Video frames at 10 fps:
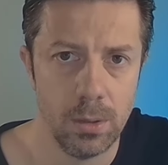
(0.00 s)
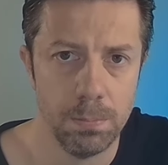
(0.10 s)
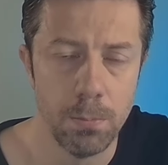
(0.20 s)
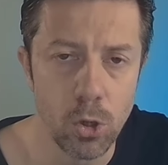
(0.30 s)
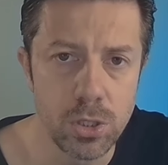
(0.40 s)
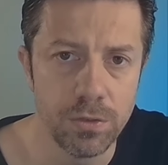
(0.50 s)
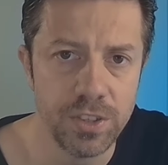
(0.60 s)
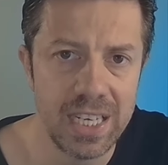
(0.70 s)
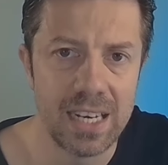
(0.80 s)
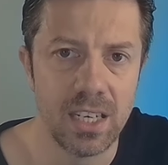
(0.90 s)
Most of
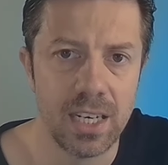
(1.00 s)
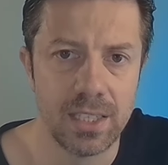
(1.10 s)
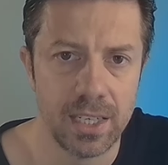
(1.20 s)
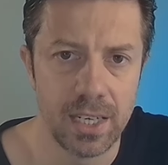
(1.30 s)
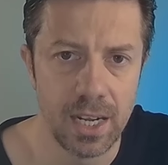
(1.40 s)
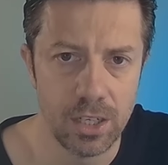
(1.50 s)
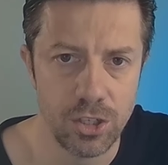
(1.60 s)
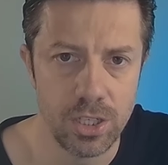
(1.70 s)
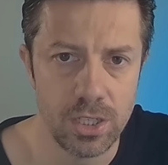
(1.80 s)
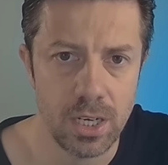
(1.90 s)
the other
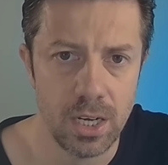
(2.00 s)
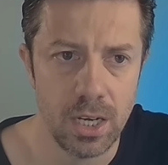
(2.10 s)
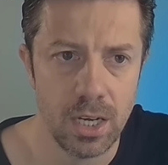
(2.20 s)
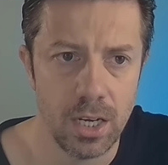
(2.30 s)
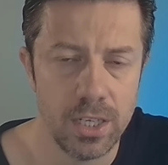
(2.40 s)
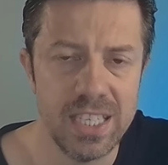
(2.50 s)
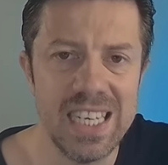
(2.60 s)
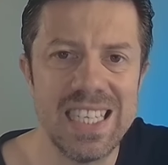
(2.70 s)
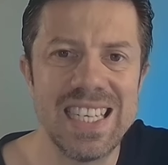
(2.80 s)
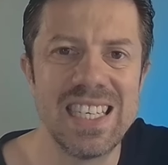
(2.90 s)
technologies
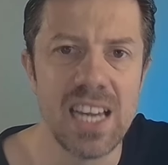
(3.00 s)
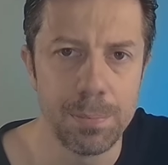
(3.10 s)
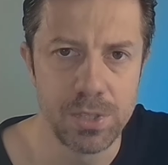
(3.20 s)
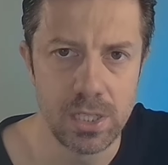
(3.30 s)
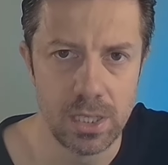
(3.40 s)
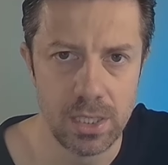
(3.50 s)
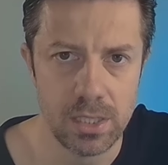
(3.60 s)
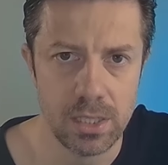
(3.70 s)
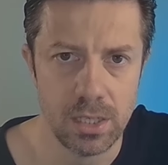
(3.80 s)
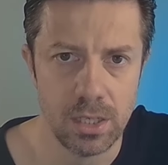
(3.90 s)
need
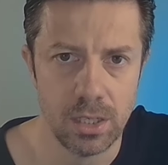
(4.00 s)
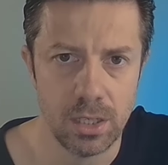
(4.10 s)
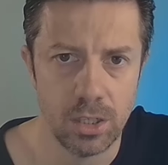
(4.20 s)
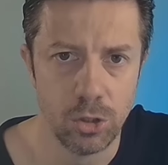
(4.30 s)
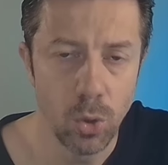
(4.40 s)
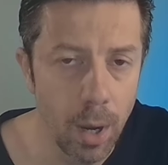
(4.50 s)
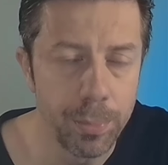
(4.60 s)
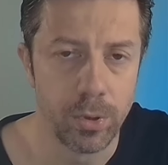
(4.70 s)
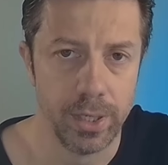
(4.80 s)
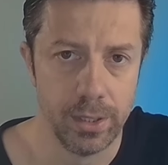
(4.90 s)
subsidies to
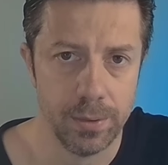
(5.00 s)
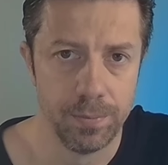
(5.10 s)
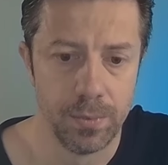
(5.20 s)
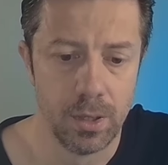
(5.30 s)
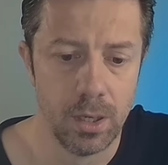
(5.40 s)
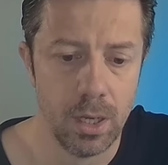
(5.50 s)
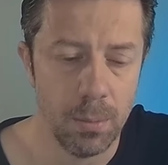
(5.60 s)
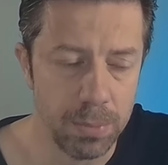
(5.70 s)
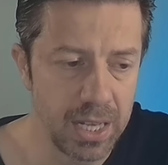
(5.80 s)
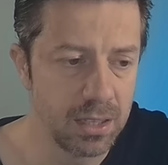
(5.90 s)
operate.
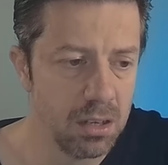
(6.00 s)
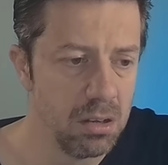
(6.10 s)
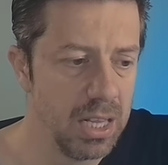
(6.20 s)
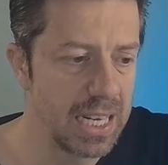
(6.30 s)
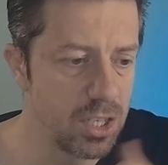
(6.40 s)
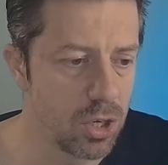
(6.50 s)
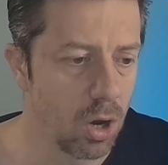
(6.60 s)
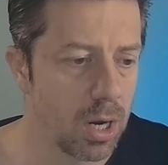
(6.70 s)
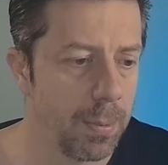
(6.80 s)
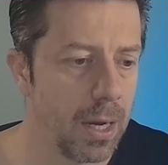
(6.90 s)
But let's
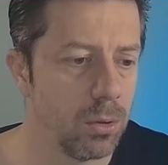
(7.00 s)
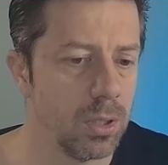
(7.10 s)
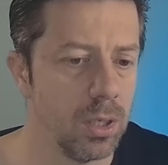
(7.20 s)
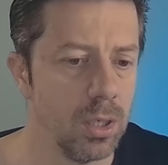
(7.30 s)
talk about